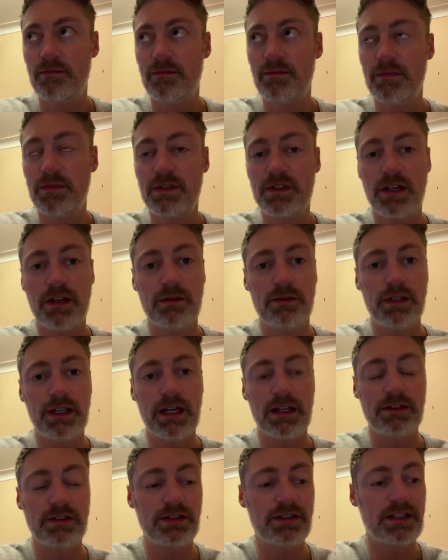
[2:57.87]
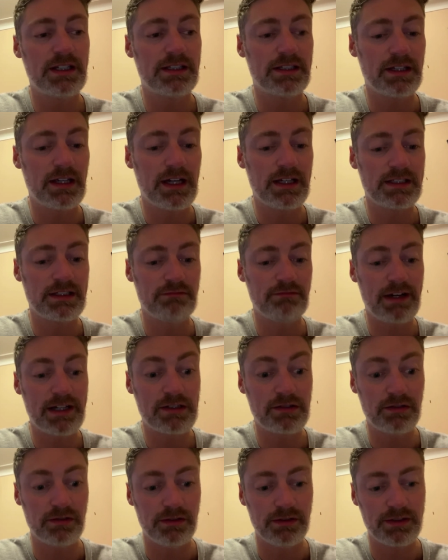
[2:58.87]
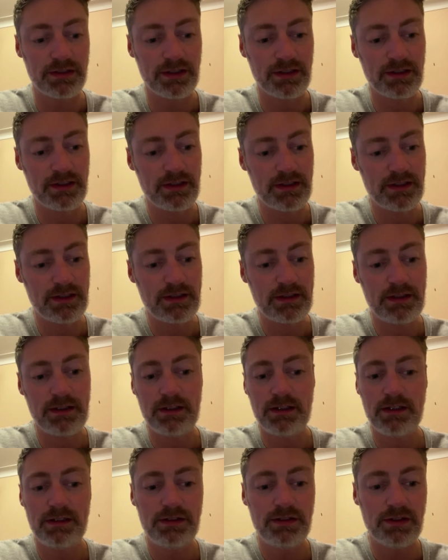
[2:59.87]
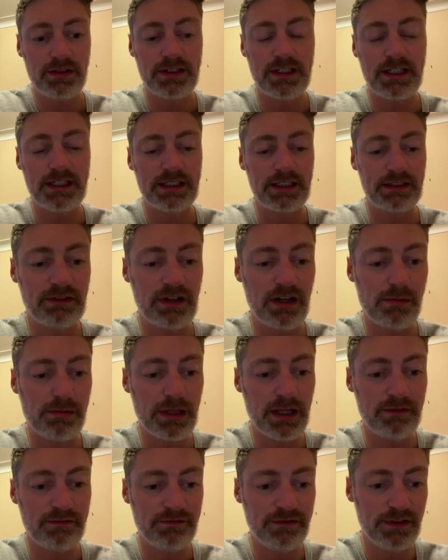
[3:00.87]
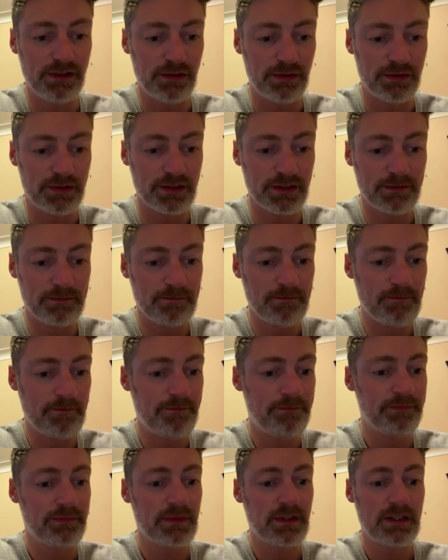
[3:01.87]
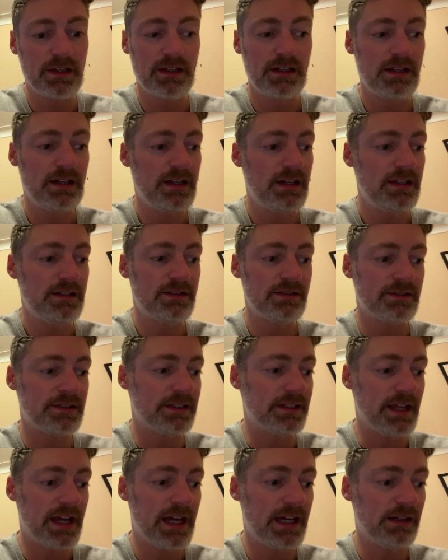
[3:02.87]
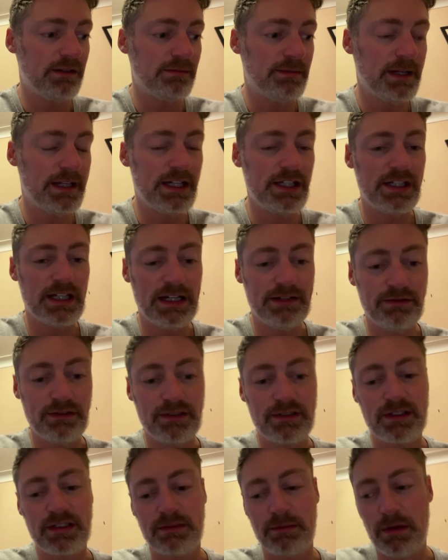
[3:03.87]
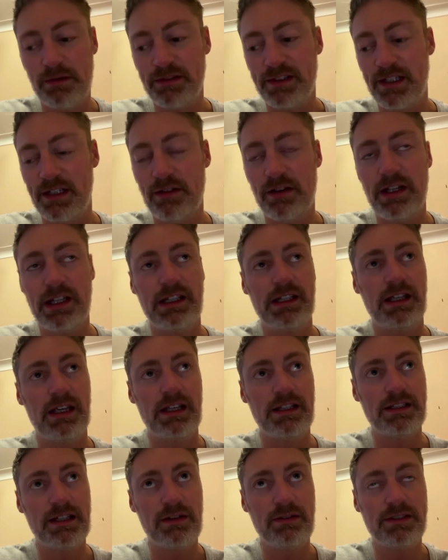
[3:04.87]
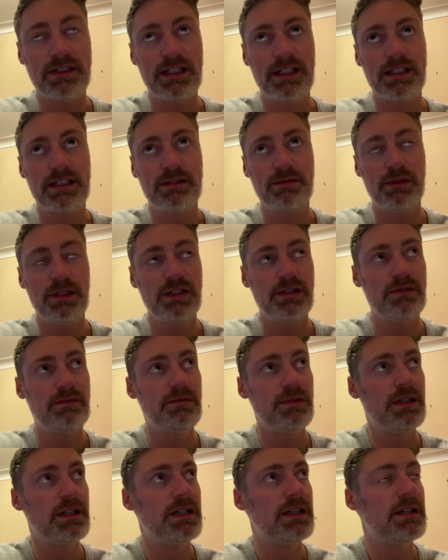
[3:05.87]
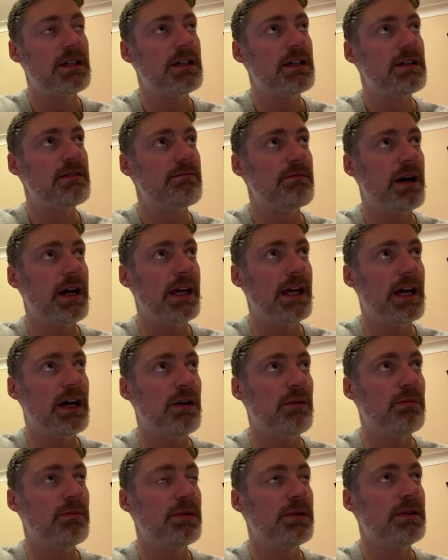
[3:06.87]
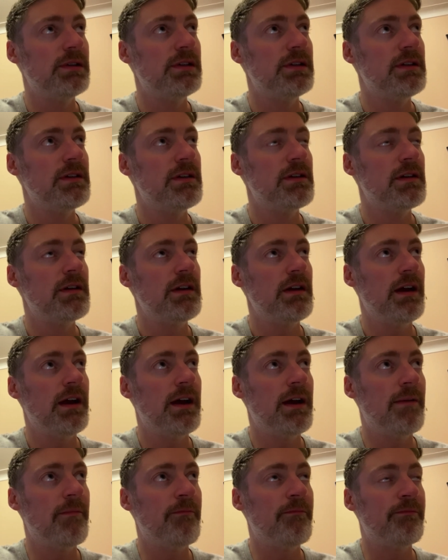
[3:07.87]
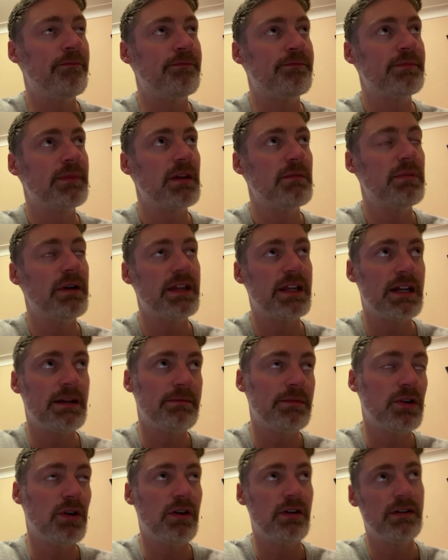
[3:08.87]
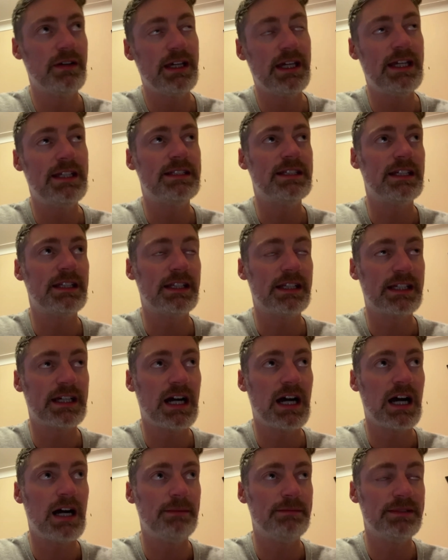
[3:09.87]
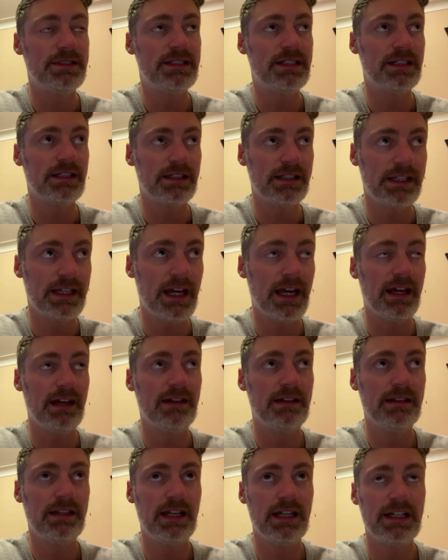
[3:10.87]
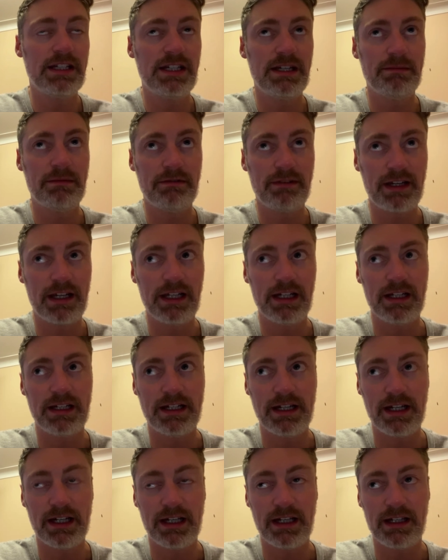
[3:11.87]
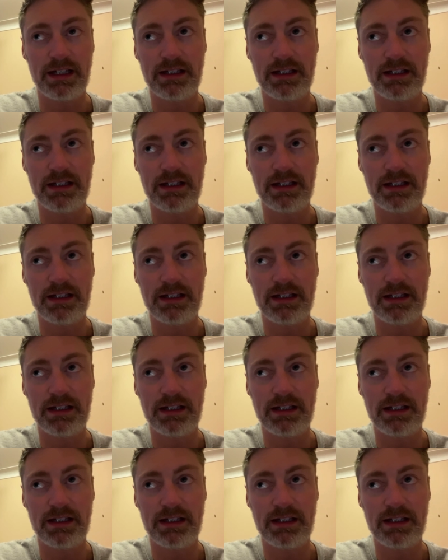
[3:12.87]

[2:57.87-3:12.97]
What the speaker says: So yeah, just as a record, just eating plain food doesn't help energy levels because I'm obviously not in ketosis, which might help. But then I'm not eating the carbs to get the energy in my regular diet.